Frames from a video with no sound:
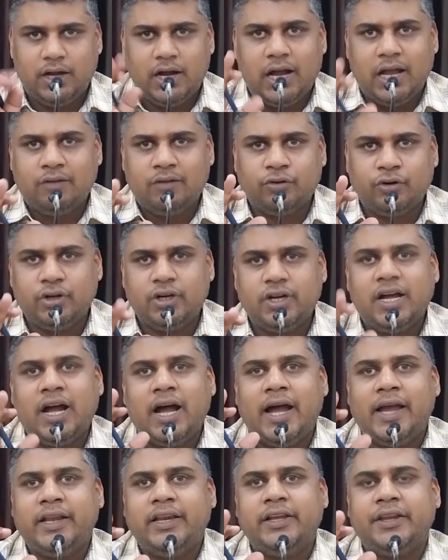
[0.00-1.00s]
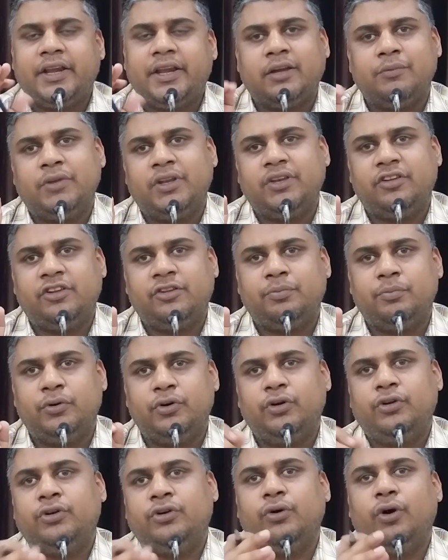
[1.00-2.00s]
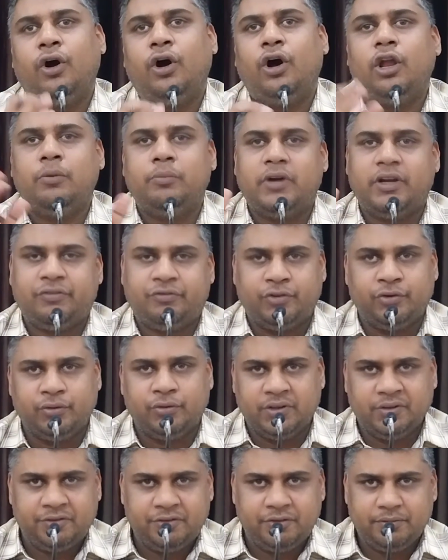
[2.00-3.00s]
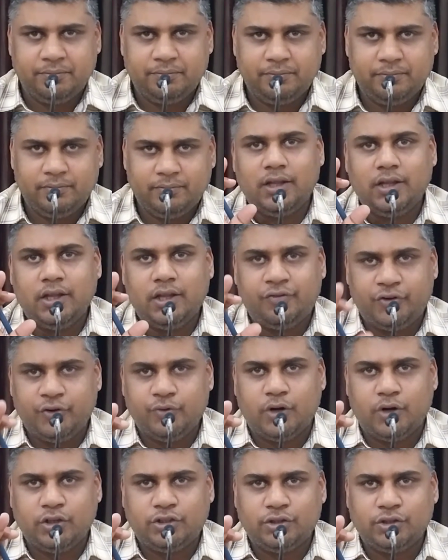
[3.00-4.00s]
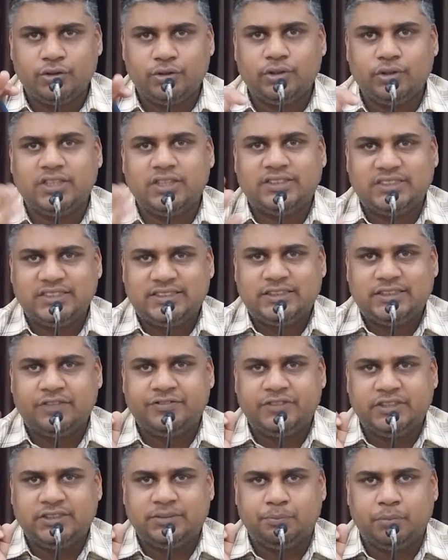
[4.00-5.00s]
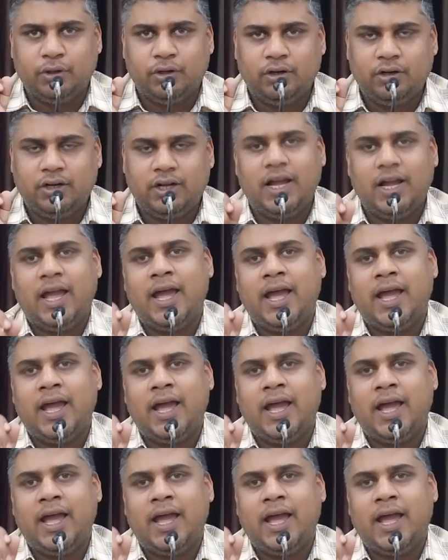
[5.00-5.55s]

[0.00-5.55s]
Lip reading: I would highly recommend this book to all my viewers. If you want to know the gist of this book